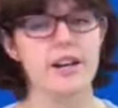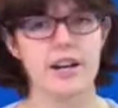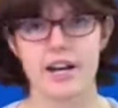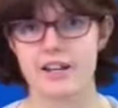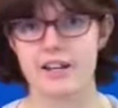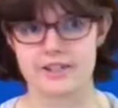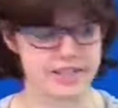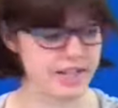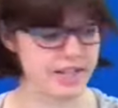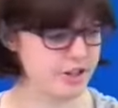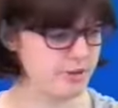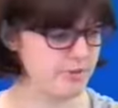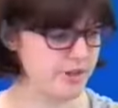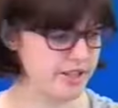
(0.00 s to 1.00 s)
and that
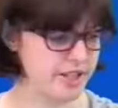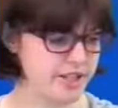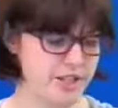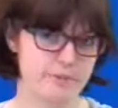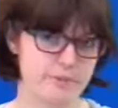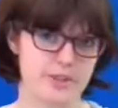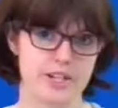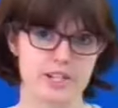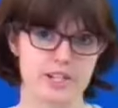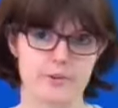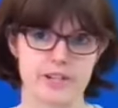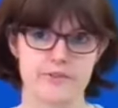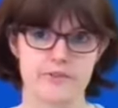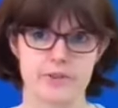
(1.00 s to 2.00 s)
should bring that up straight
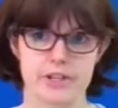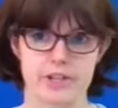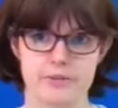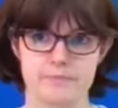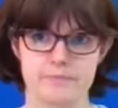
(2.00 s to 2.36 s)
away for you.